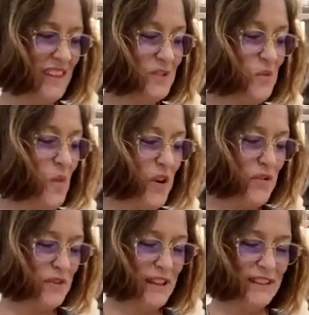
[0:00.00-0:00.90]
These are
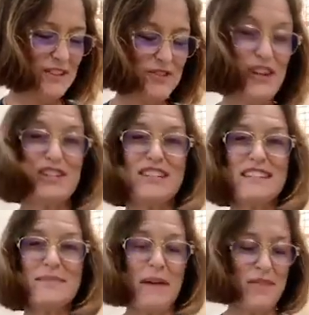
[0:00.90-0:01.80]
wonderful
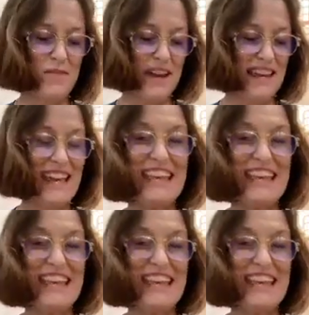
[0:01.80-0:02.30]
illustrations, by the way.